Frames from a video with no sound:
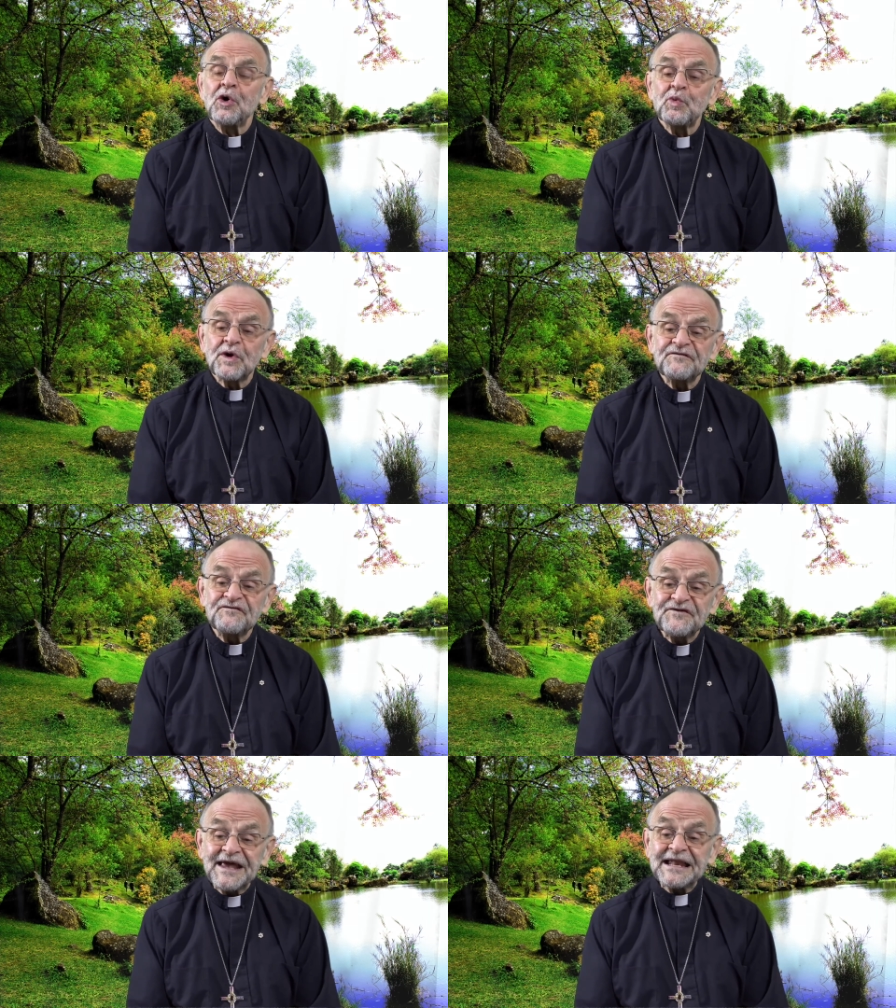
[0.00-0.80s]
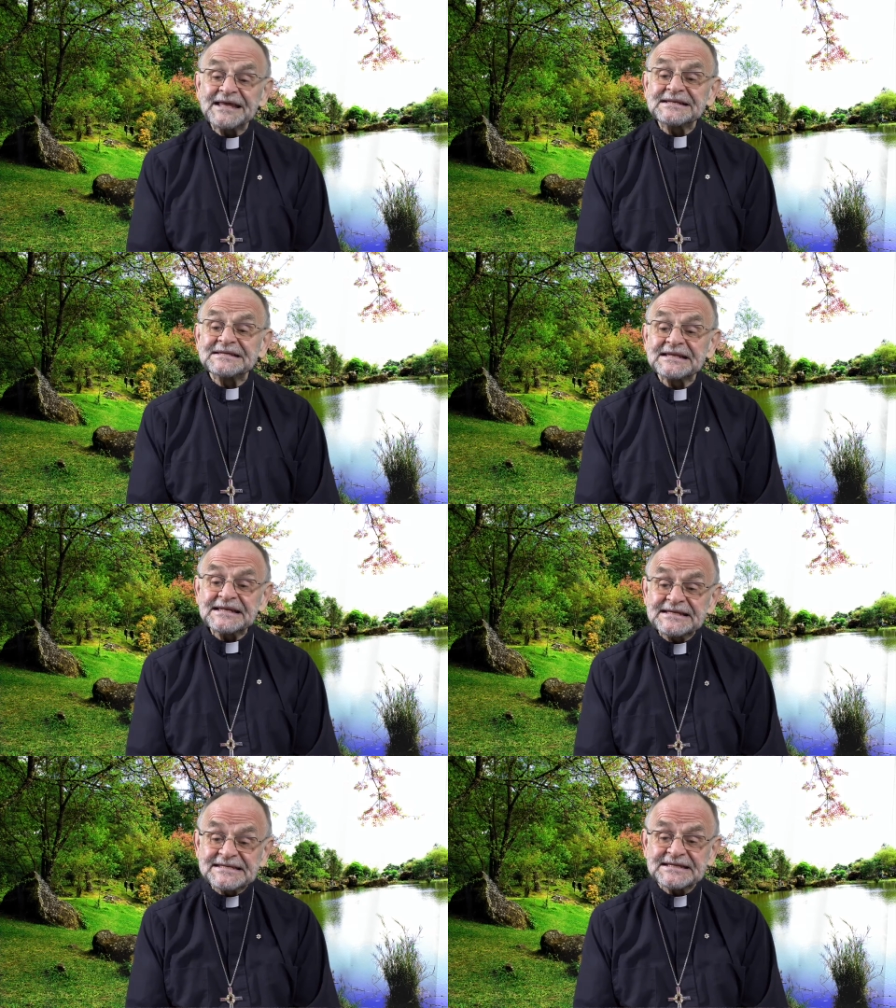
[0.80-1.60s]
were failing to
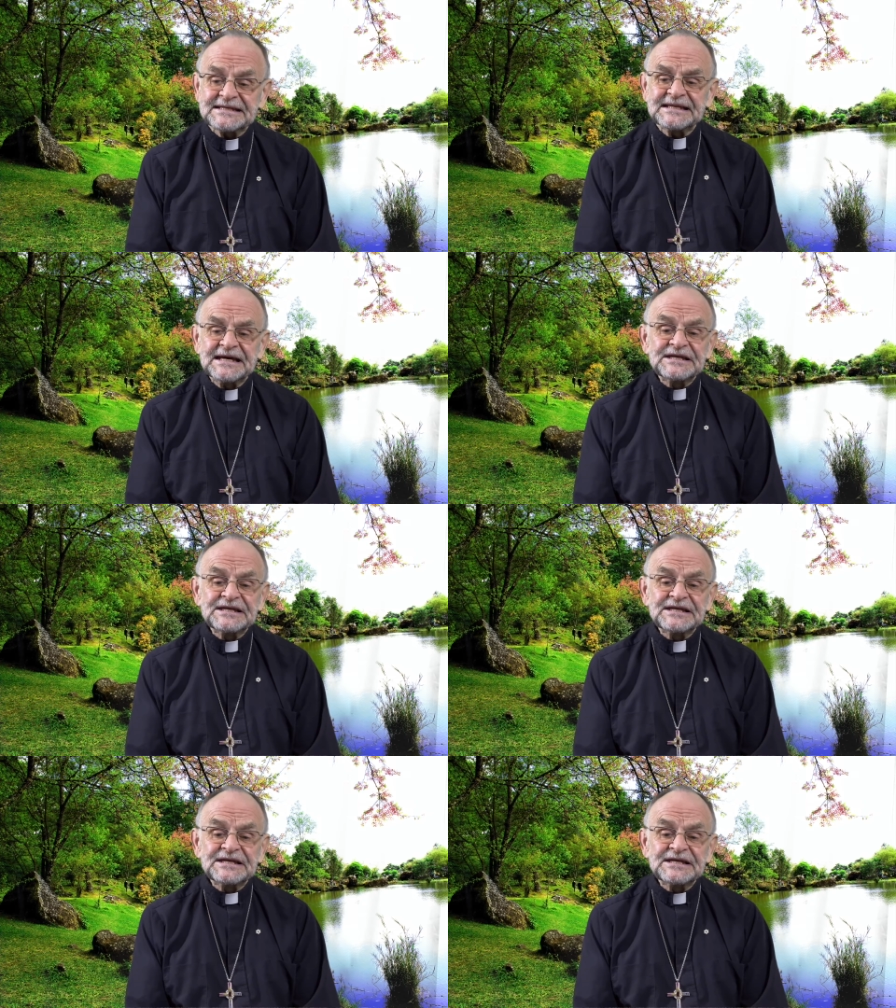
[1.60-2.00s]
listen